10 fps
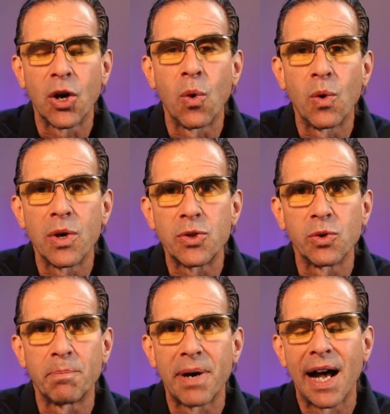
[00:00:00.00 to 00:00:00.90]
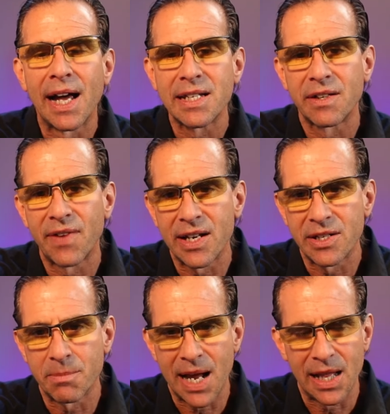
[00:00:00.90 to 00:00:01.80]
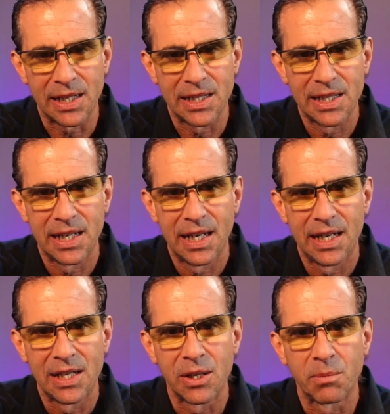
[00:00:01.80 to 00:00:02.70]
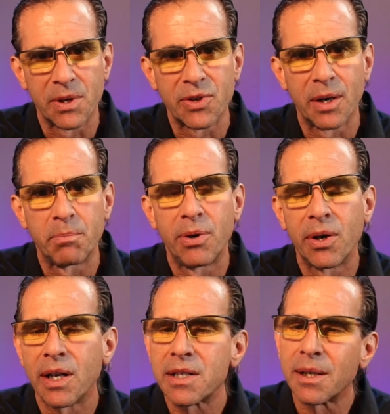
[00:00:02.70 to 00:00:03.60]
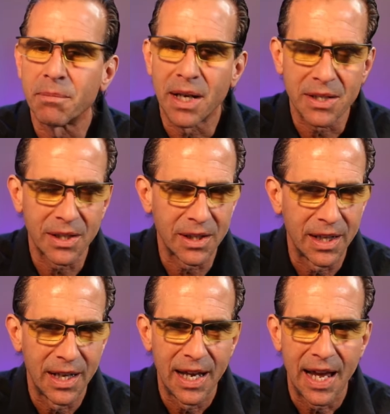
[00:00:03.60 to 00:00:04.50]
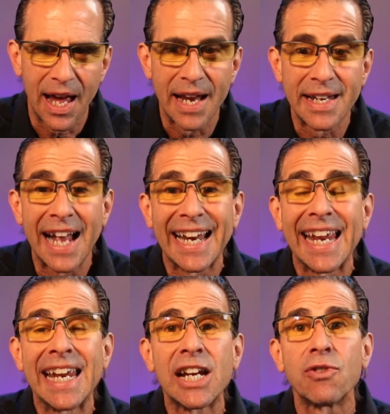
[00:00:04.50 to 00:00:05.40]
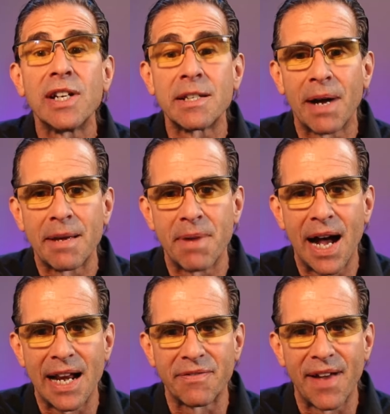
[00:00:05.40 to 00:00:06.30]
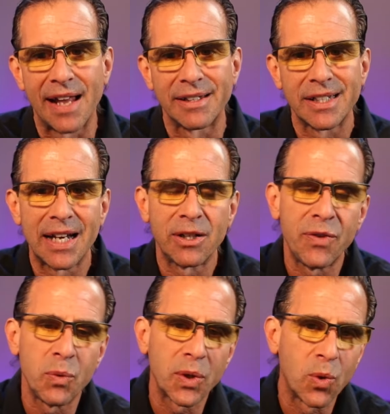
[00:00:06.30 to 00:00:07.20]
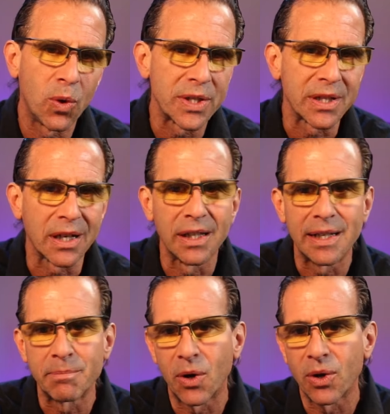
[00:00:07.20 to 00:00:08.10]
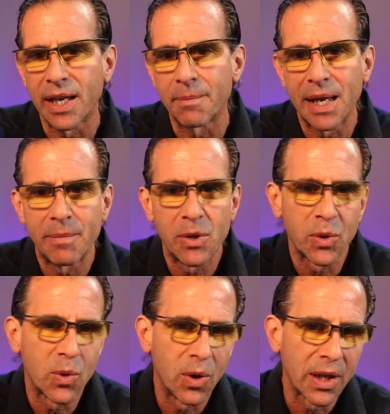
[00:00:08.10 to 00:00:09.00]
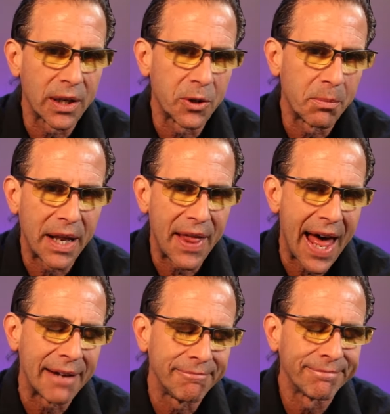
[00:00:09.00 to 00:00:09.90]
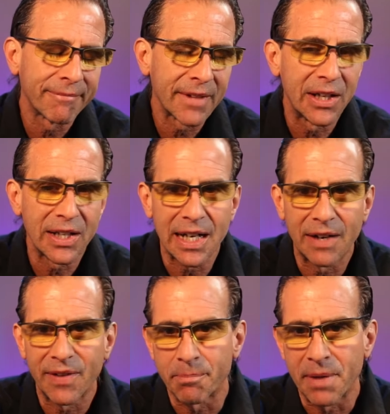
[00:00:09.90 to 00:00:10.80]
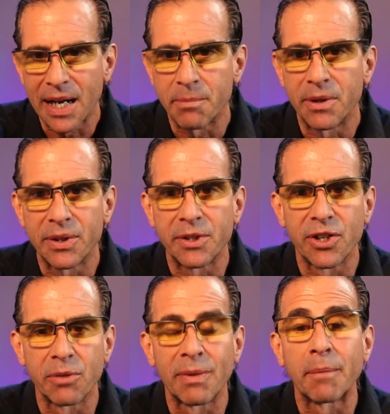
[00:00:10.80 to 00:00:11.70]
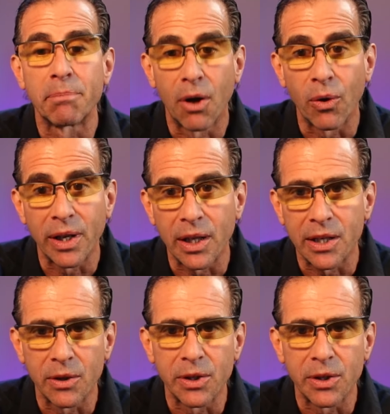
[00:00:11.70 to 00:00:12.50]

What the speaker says: go into a positive energy balance. So I'm gonna try to put on some muscle and not increase my body fat. So I don't know if you would call this a clean bulking. Maybe you would call it a little bit of that. You know, the kind of a bodybuilding term like bulk, like, you know,